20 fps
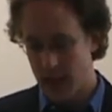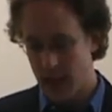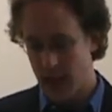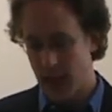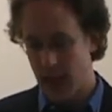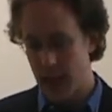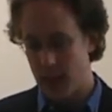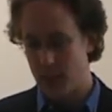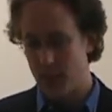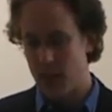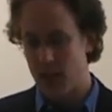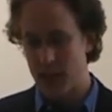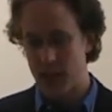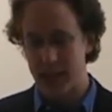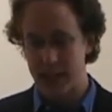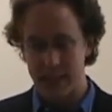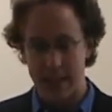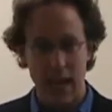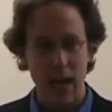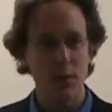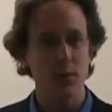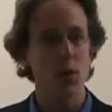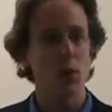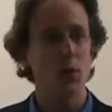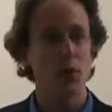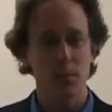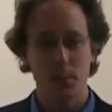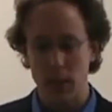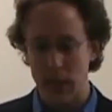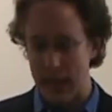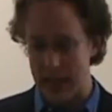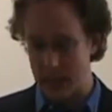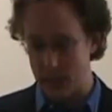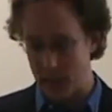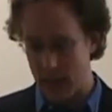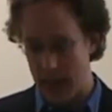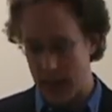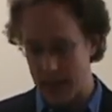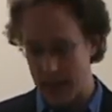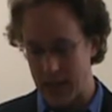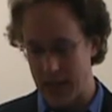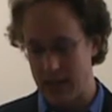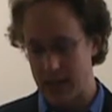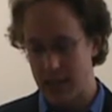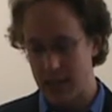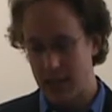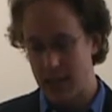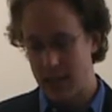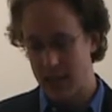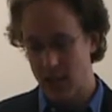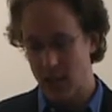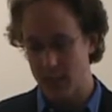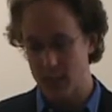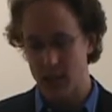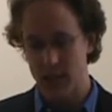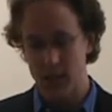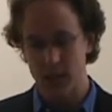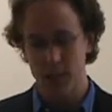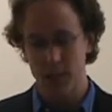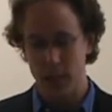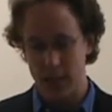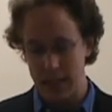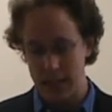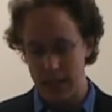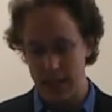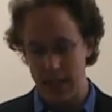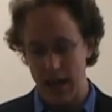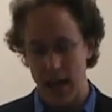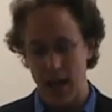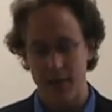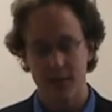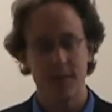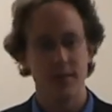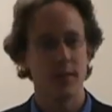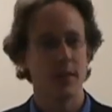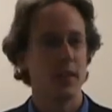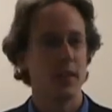They download a blank ballot. Comes as a PDF.